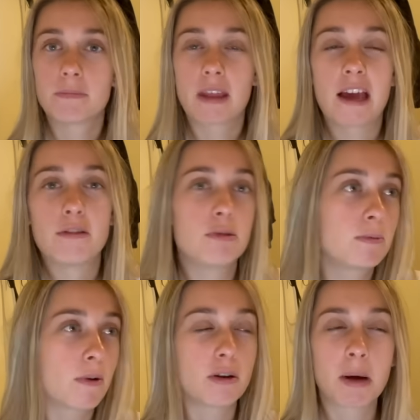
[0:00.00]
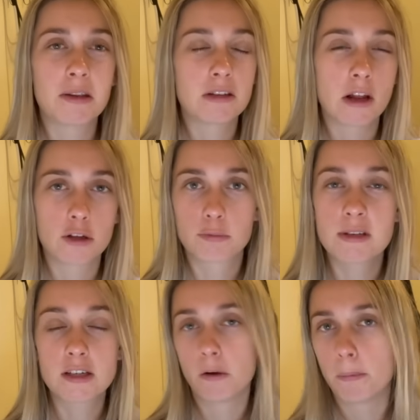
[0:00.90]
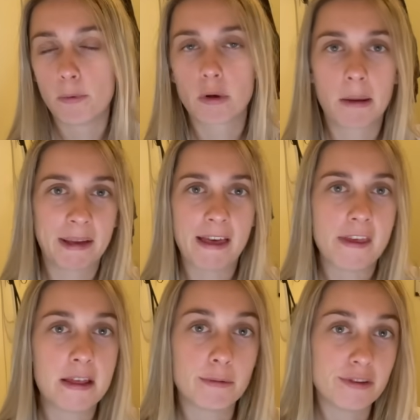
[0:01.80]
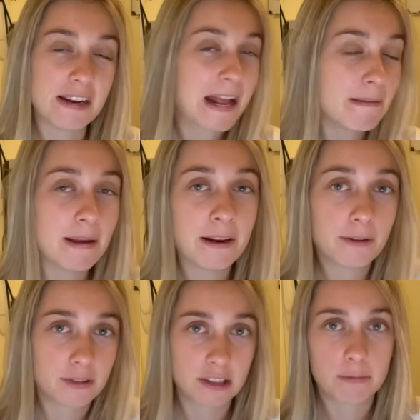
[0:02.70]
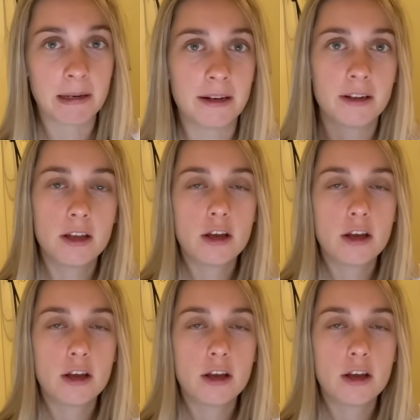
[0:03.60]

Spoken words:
And we spoke about this last week, a report coming out that they wanted 8 billion, not 6 billion.